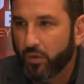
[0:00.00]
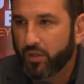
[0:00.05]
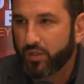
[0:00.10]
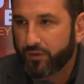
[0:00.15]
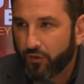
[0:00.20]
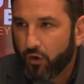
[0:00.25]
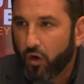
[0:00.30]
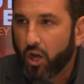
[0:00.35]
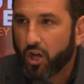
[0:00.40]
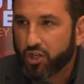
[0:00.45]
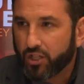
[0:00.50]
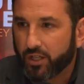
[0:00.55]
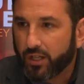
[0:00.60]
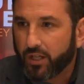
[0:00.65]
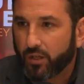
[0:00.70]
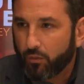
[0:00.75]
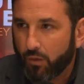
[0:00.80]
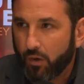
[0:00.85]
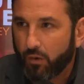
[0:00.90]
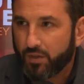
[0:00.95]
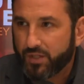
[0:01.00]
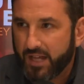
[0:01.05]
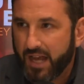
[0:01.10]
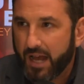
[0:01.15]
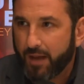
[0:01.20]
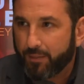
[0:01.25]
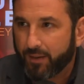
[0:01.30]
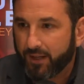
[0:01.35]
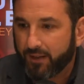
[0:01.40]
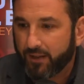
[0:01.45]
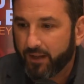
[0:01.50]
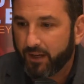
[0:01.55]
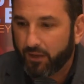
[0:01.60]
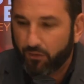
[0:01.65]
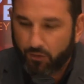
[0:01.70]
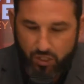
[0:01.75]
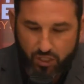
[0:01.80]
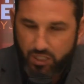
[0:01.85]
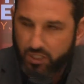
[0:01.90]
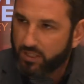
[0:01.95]
was fraudulent, what was happening then. It
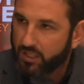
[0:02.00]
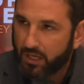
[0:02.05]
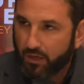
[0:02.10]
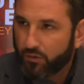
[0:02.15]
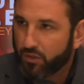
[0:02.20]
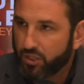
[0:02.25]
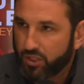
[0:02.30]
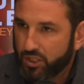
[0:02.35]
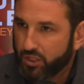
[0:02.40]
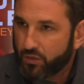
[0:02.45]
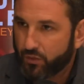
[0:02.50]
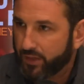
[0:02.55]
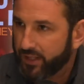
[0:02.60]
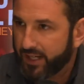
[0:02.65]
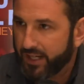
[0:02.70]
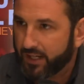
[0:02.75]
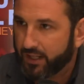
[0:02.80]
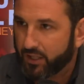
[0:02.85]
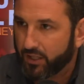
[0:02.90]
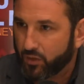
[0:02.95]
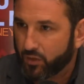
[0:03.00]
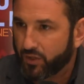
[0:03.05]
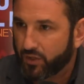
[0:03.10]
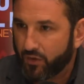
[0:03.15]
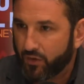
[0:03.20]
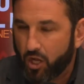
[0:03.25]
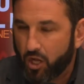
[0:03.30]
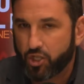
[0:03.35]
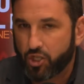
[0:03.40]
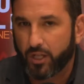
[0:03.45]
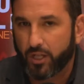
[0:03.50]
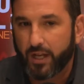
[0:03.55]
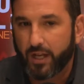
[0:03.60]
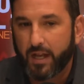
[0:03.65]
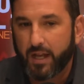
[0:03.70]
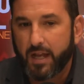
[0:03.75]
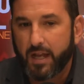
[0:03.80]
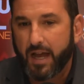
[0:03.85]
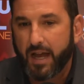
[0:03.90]
was just ridiculous. It was fraudulent.